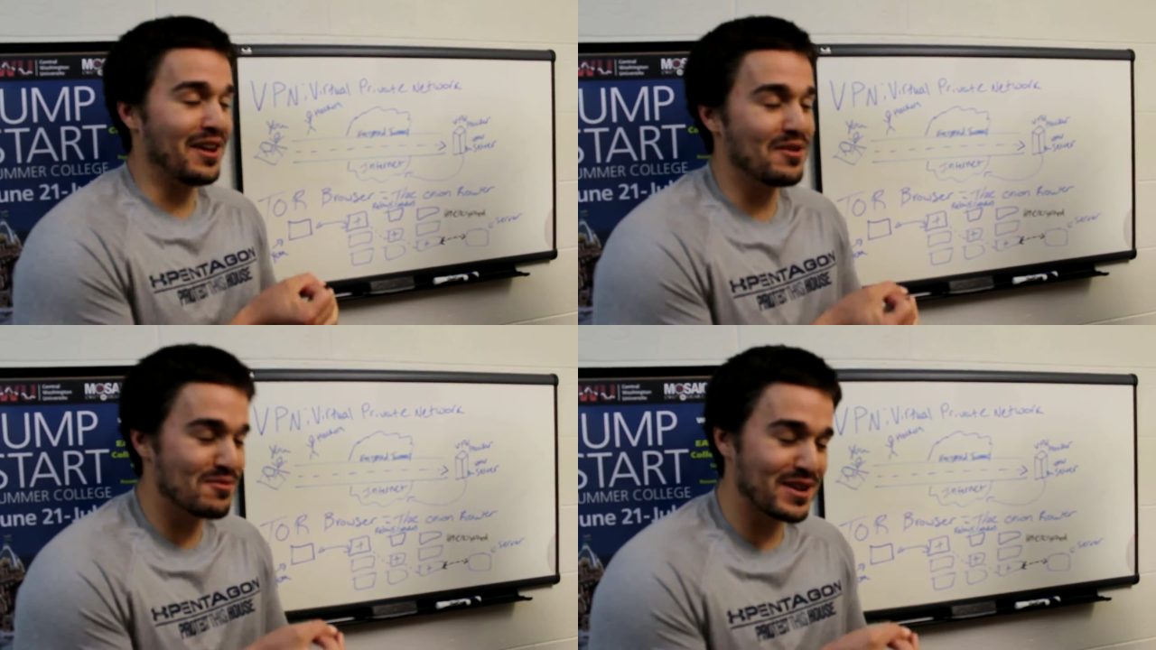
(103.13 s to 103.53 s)

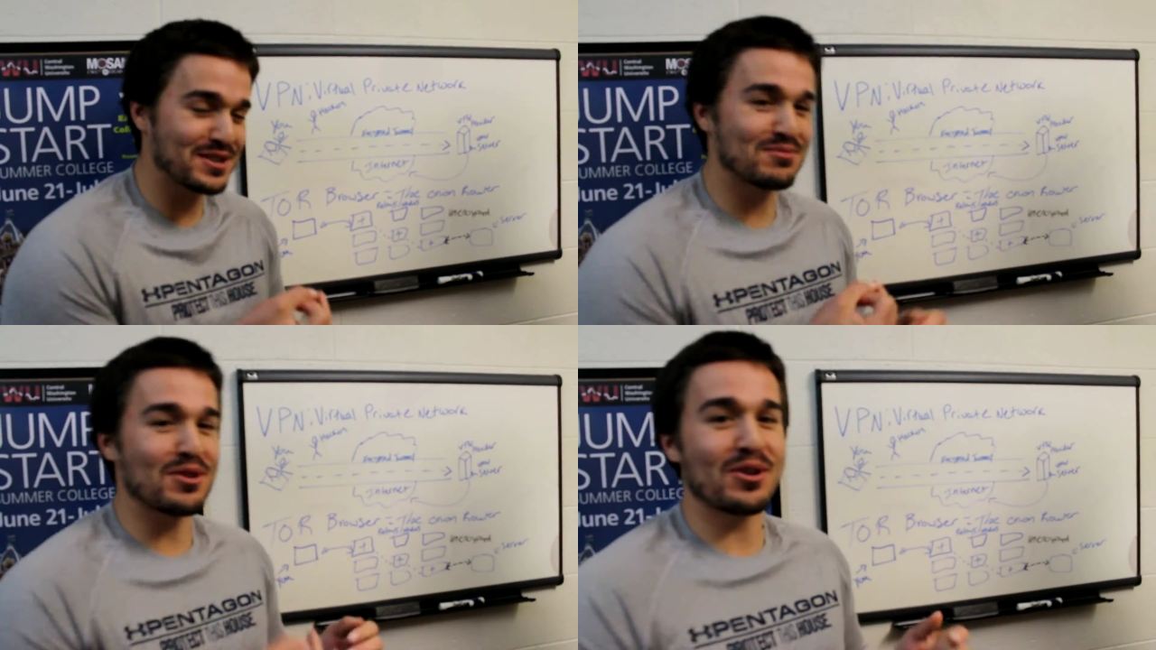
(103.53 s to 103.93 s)

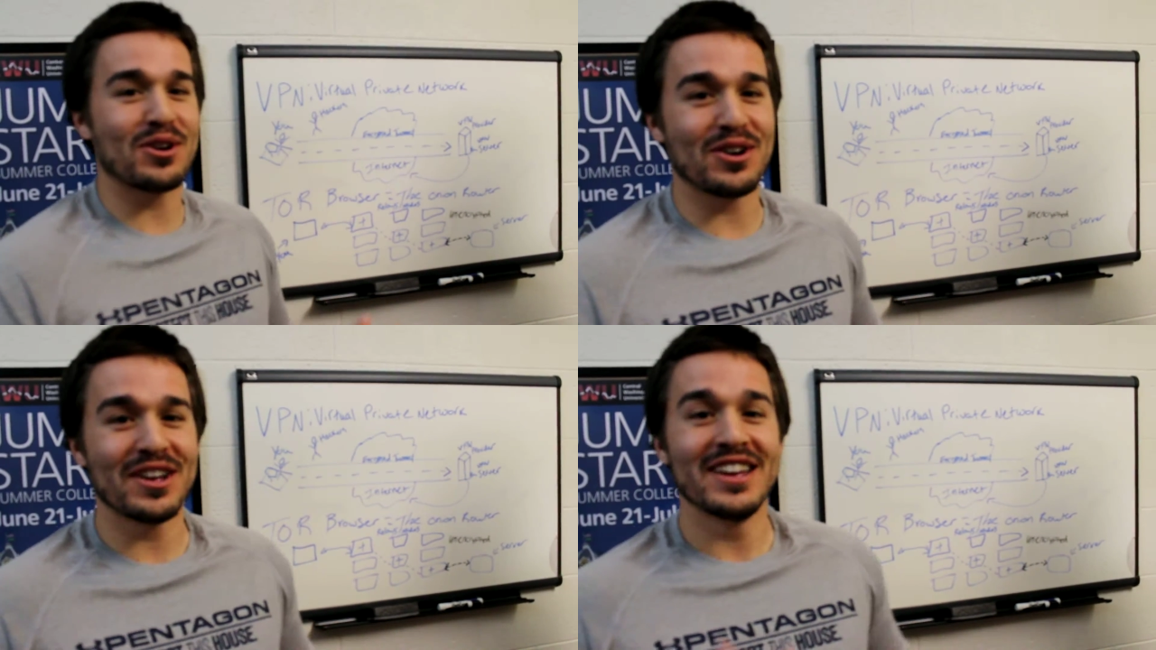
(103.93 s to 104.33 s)
information
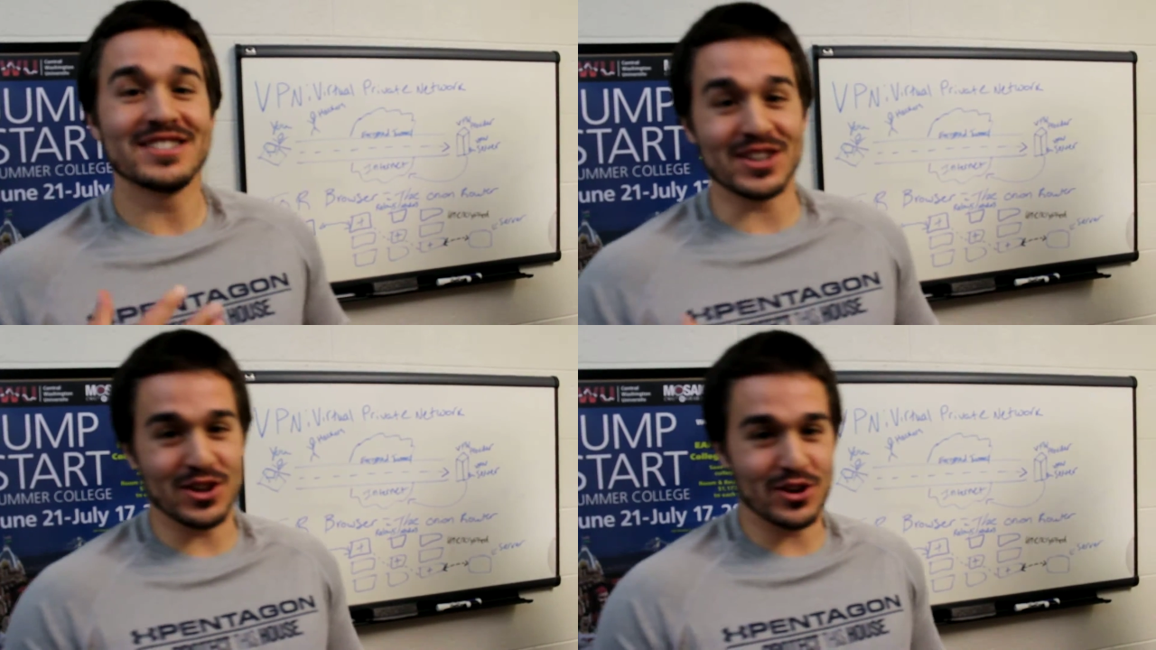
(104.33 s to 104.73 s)
protocol
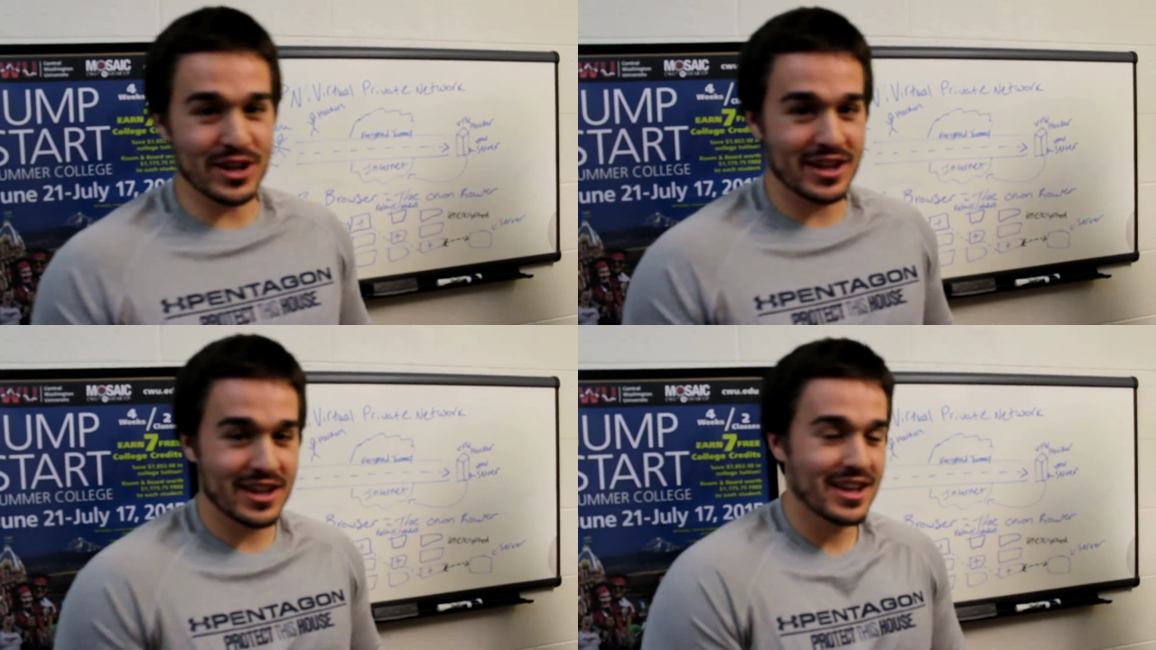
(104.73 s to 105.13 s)

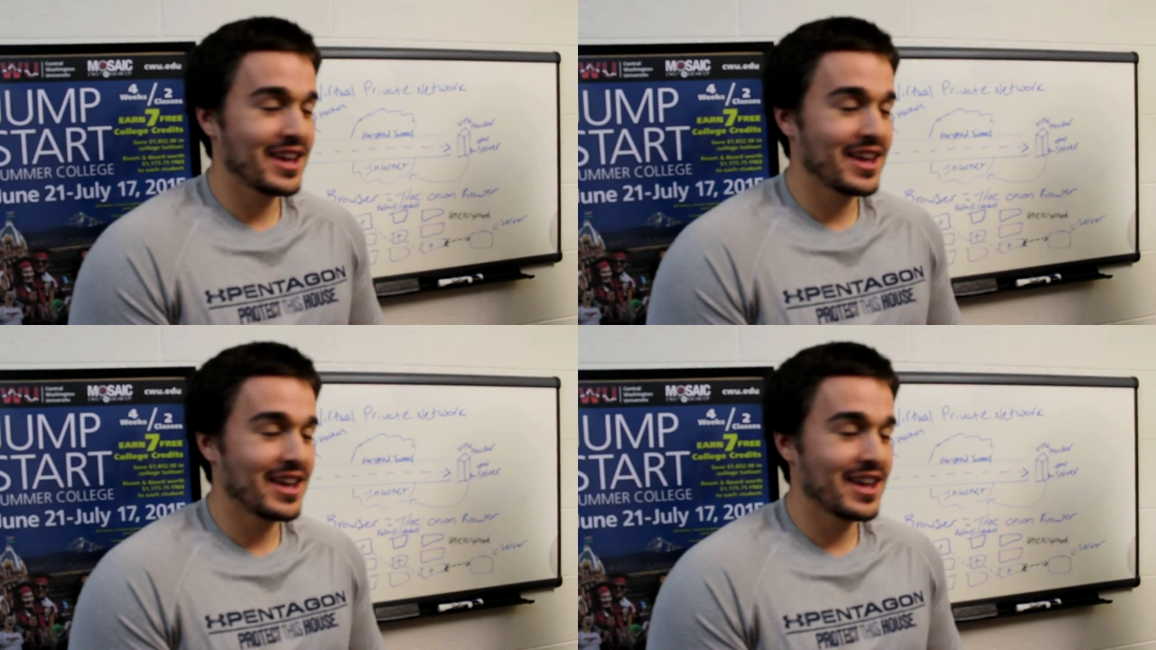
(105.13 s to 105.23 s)
security,